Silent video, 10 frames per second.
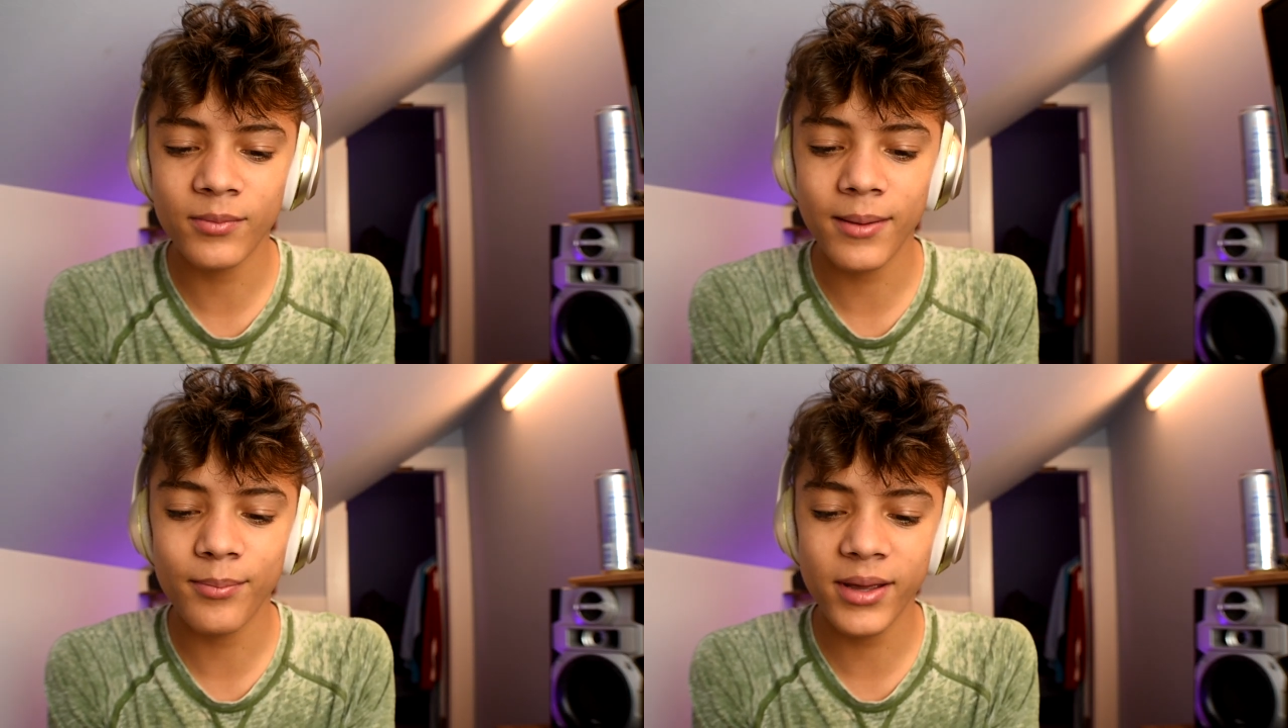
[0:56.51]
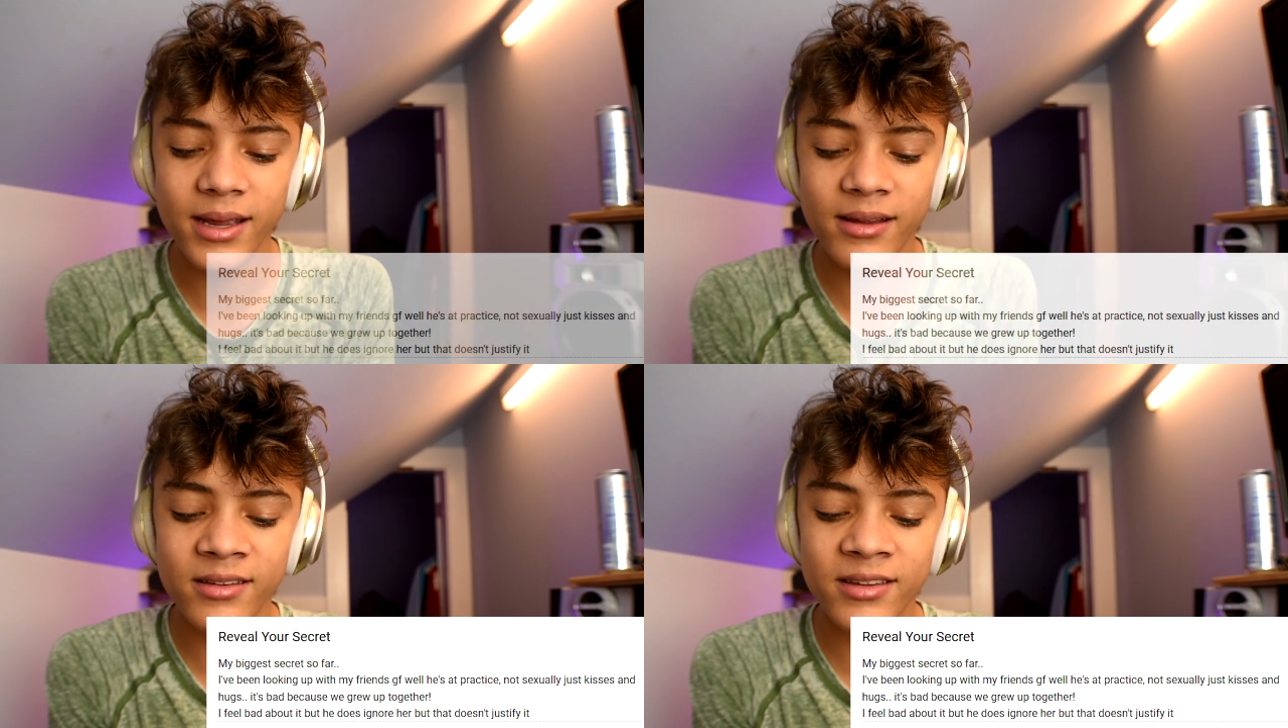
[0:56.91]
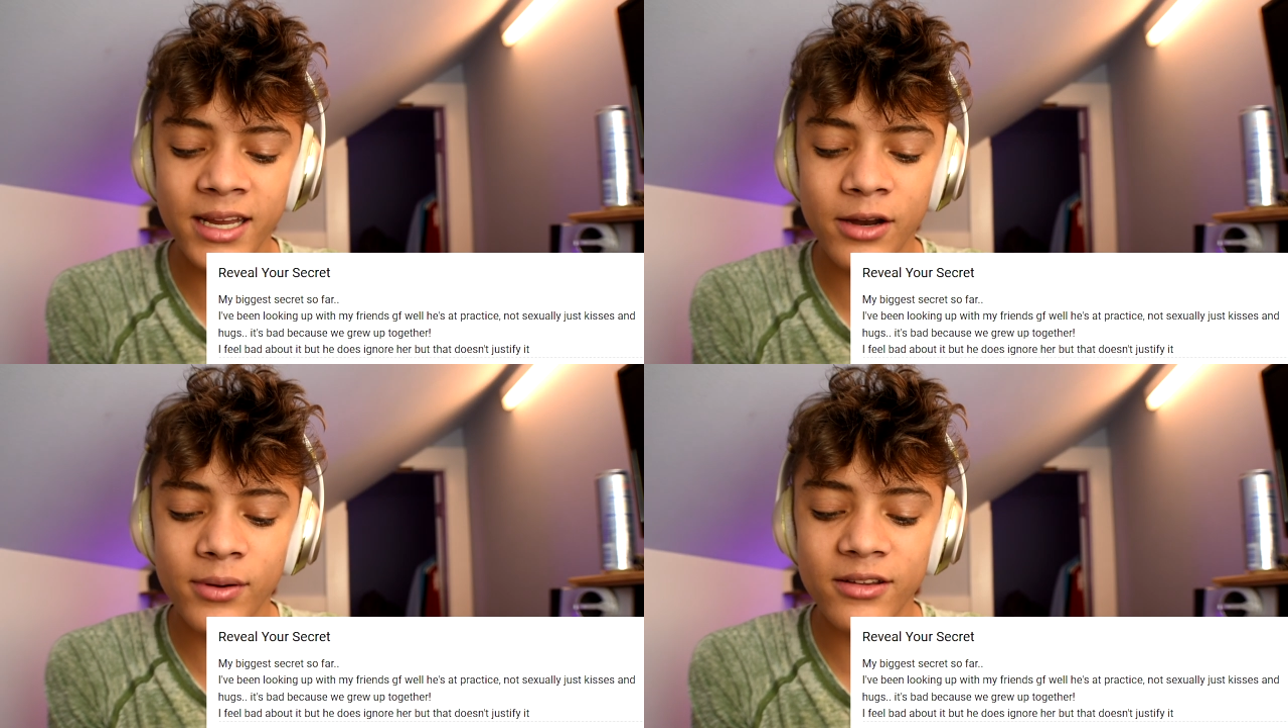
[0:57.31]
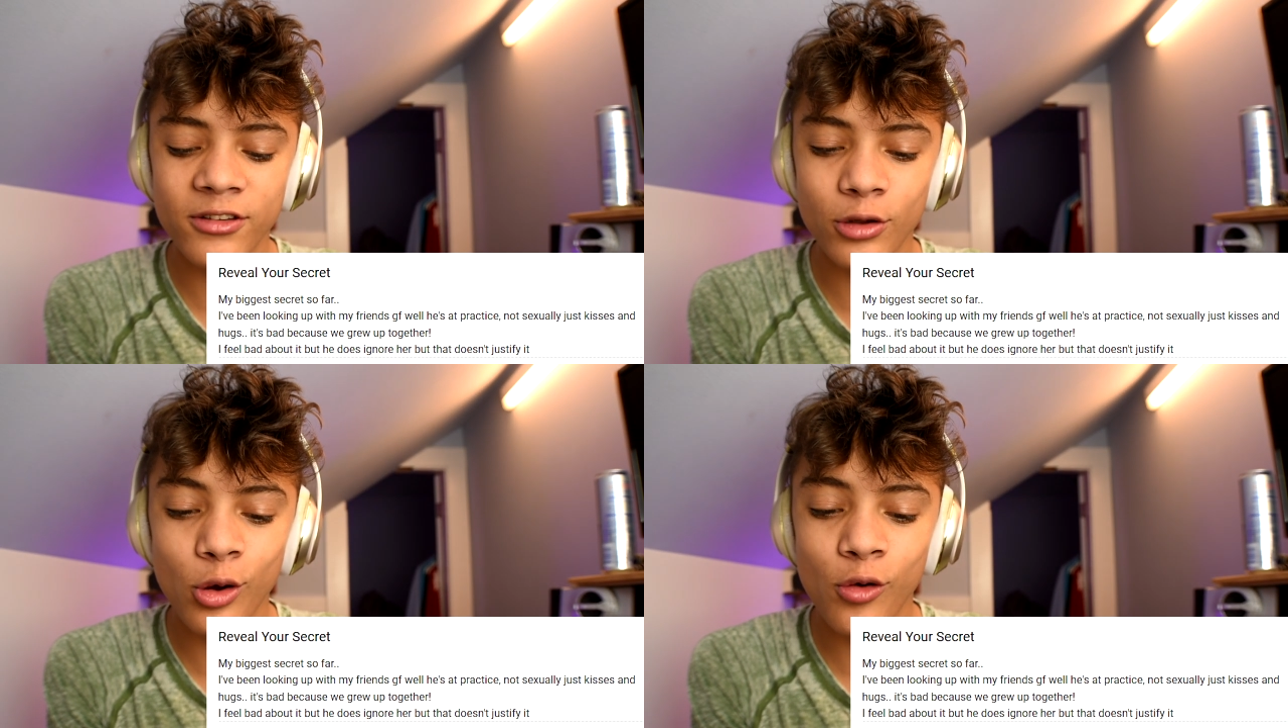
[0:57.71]
"My biggest secret
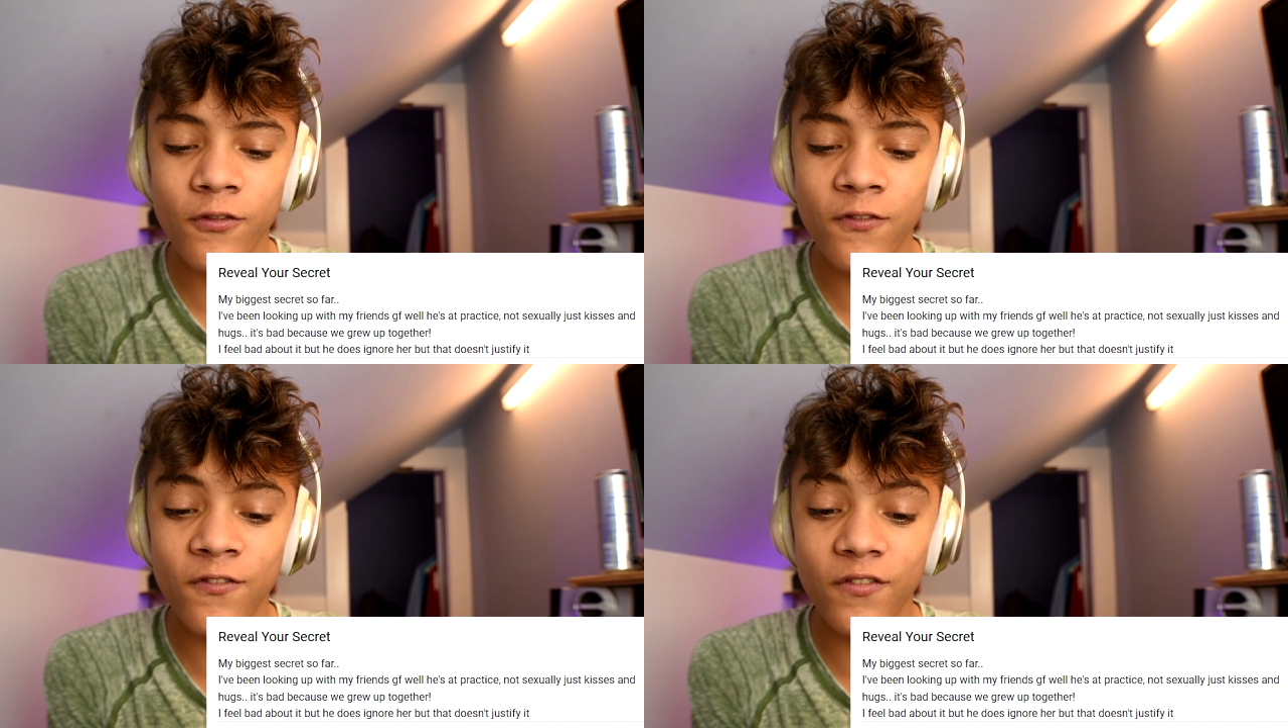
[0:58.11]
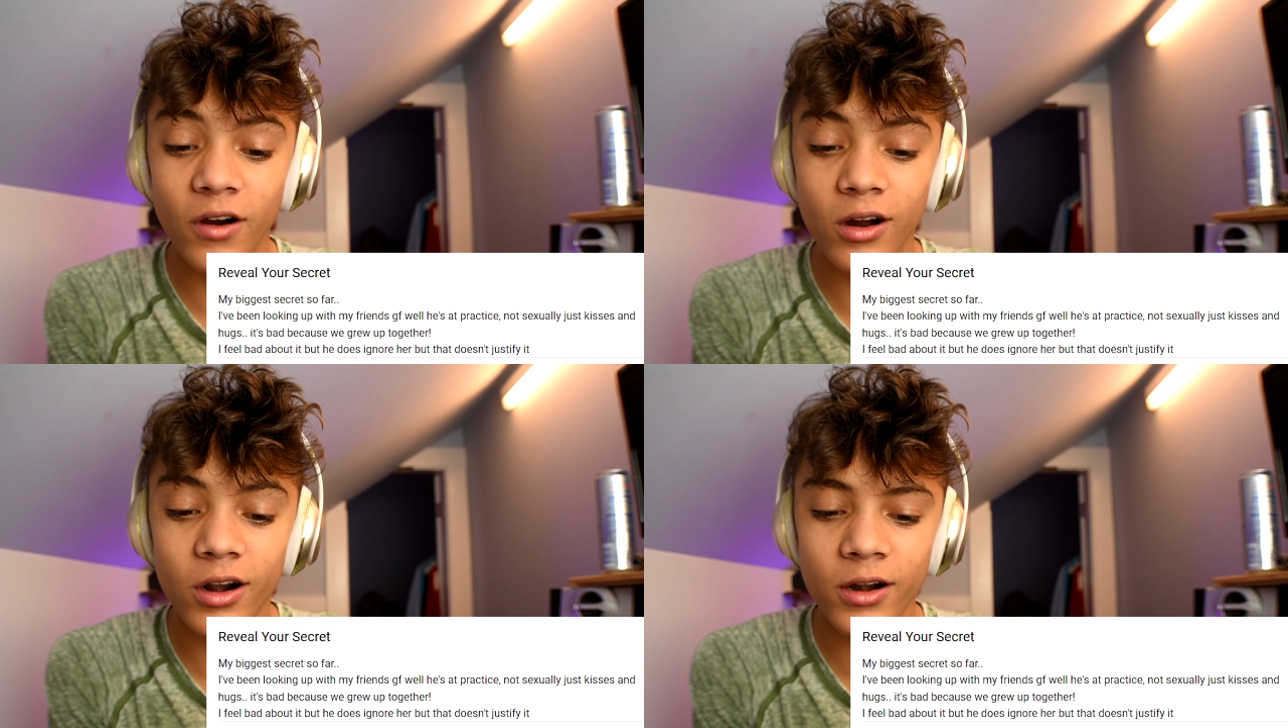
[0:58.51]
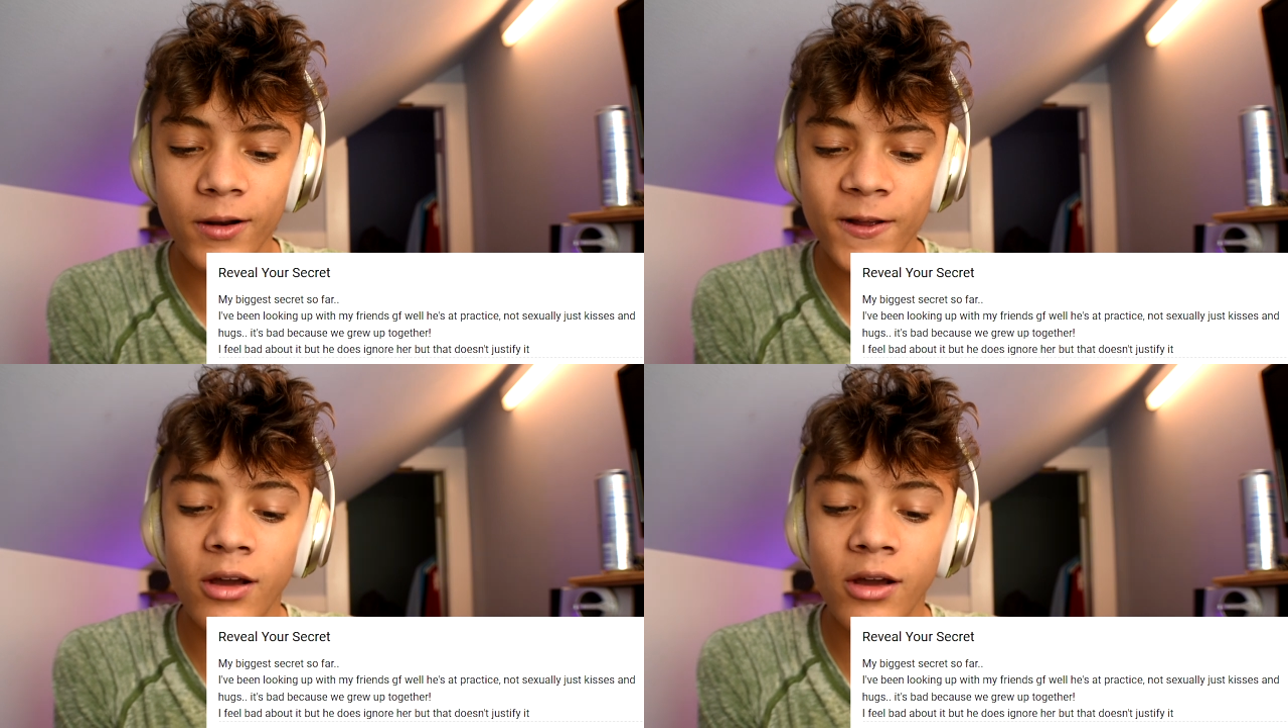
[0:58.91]
so far.